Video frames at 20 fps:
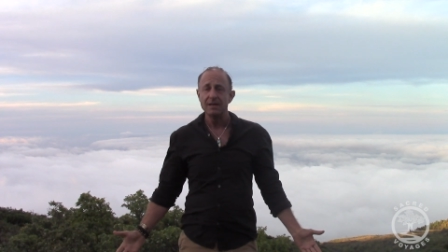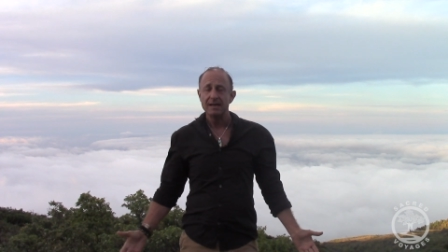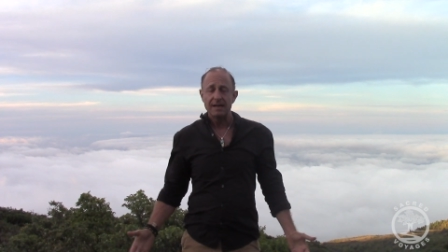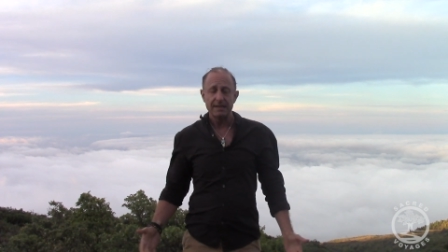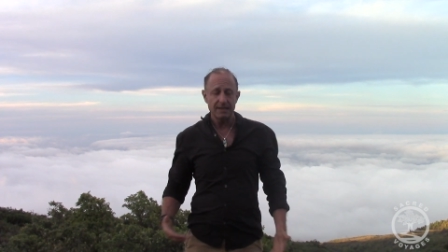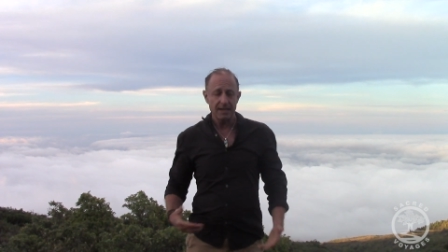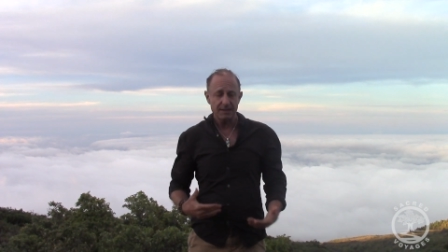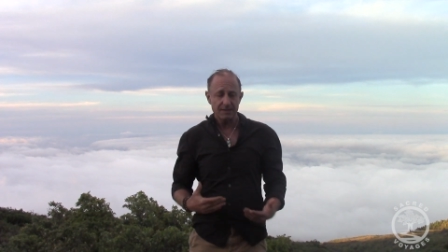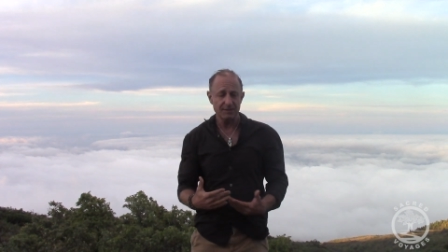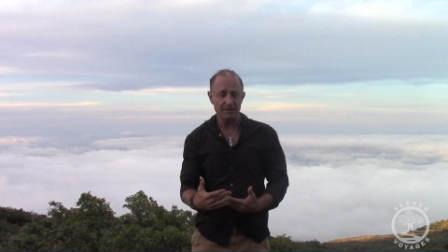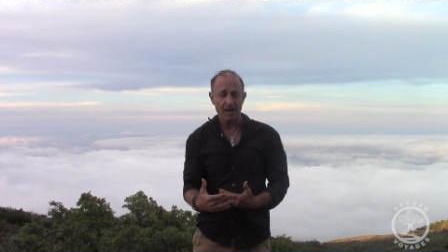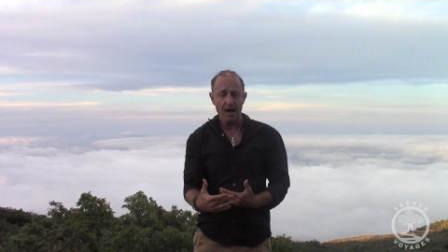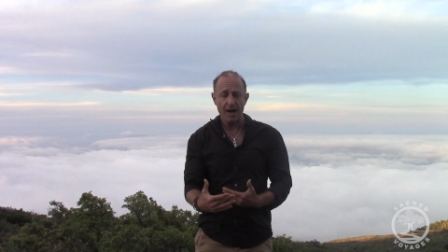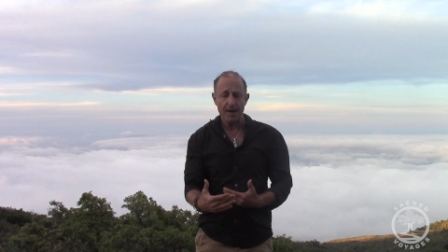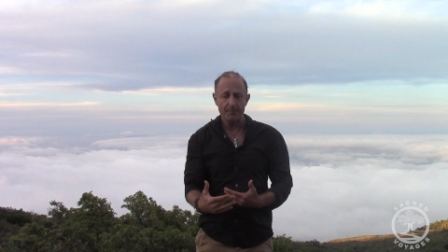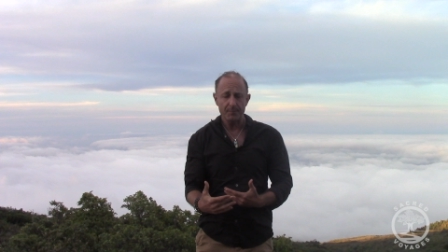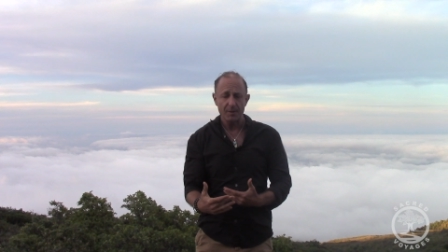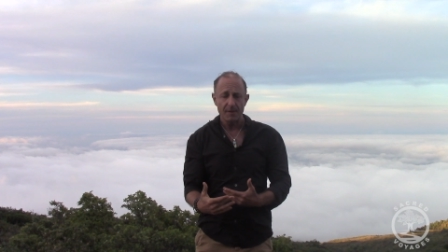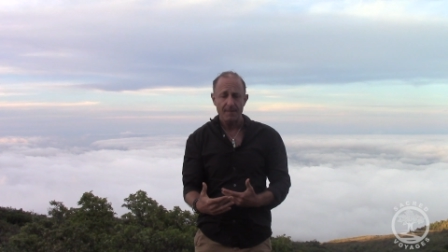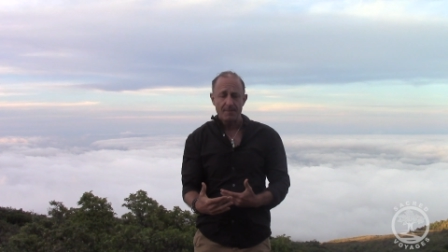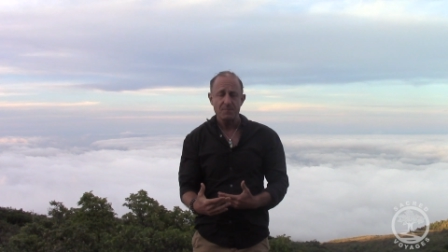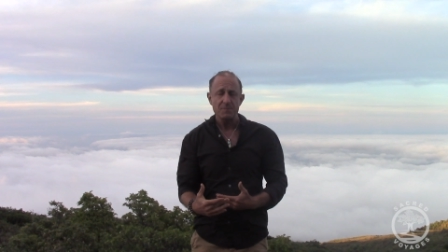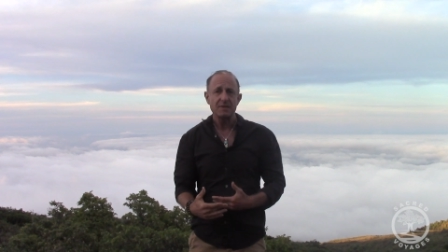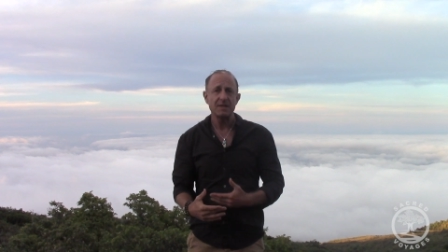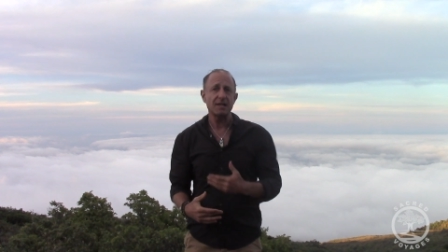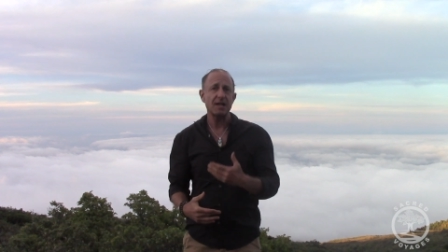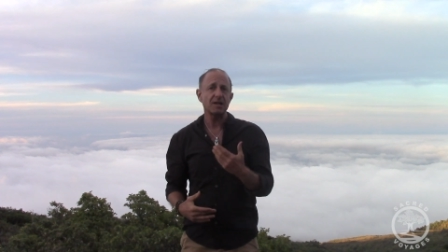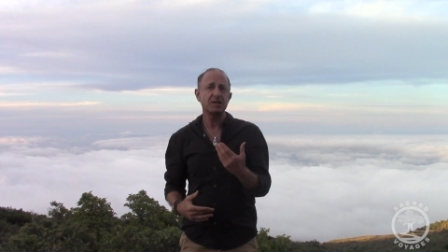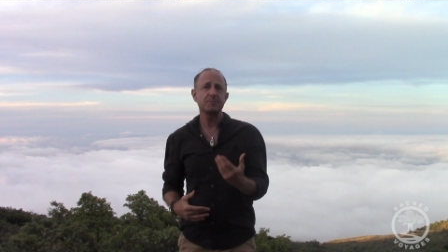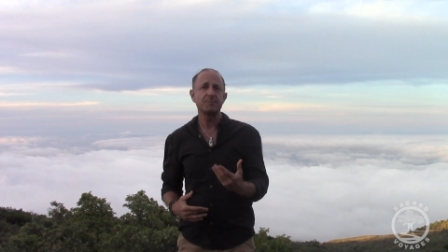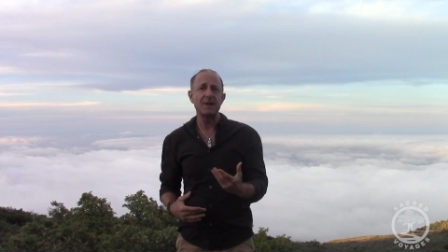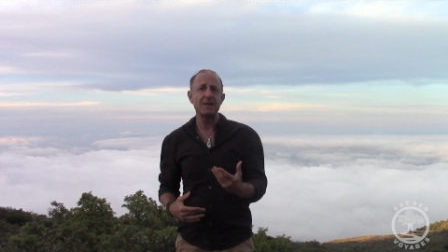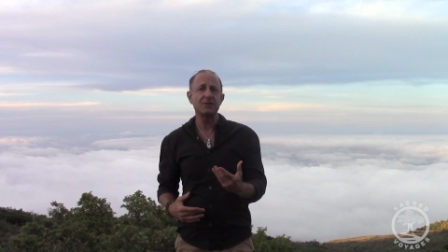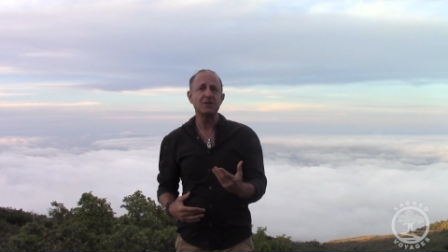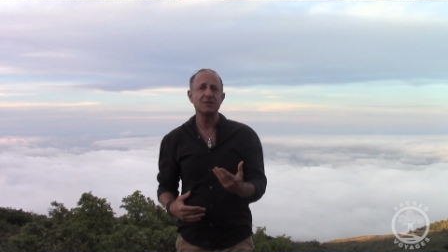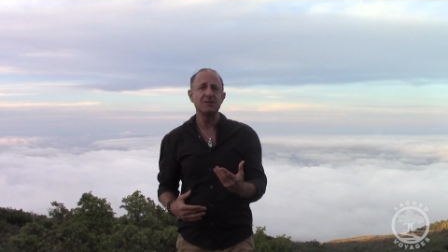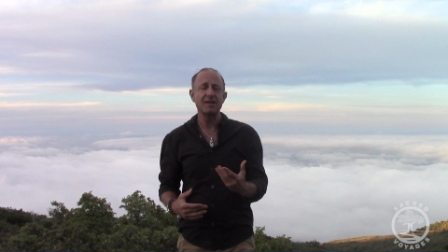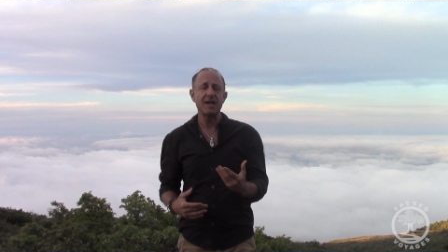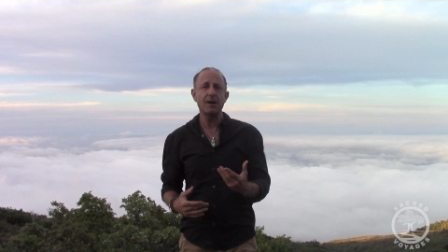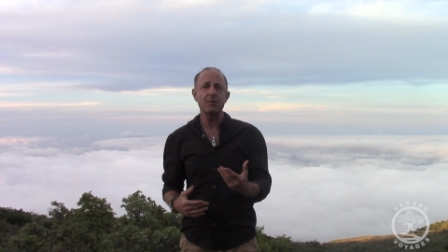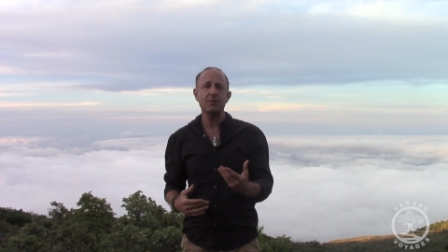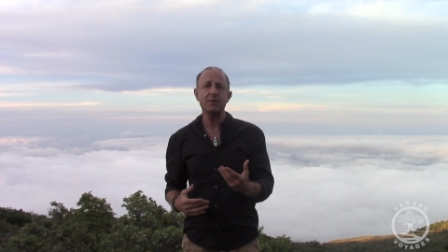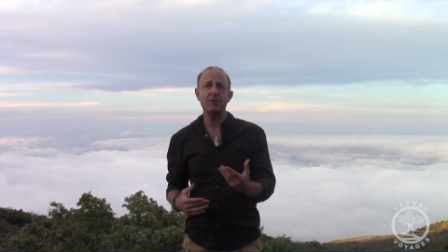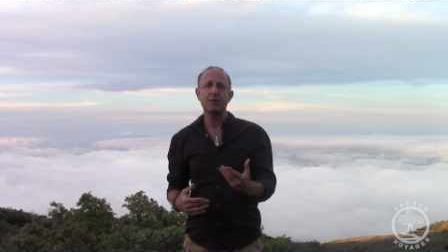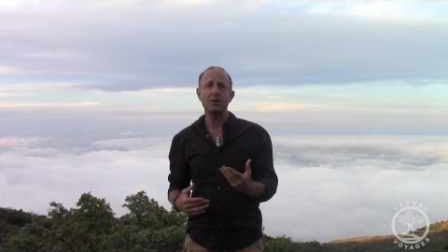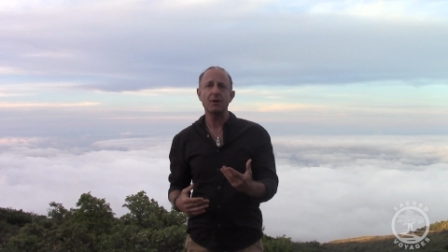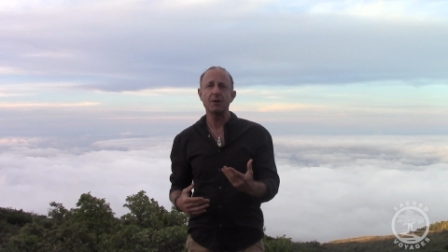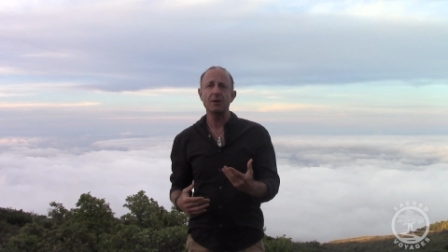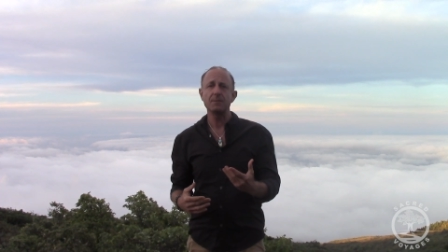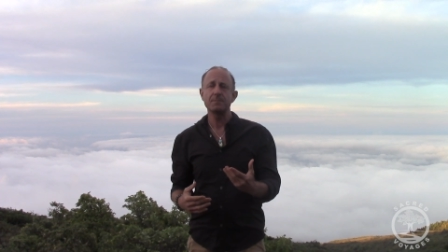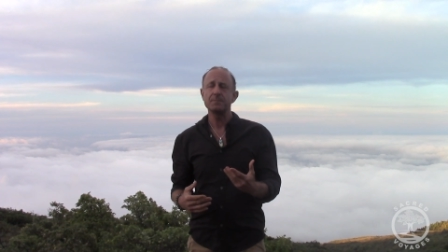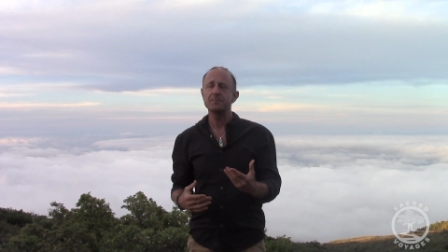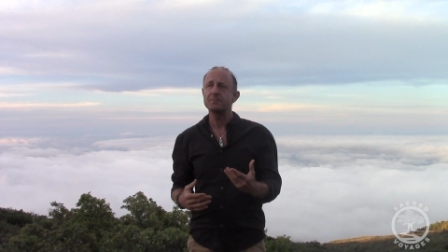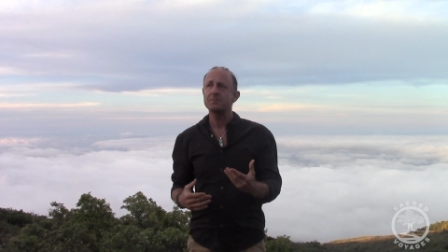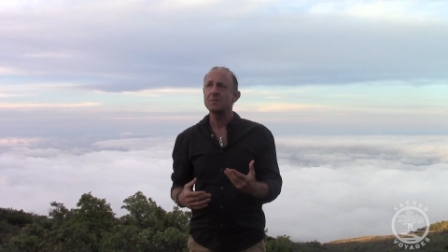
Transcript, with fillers: It ends up that I spent the day with her,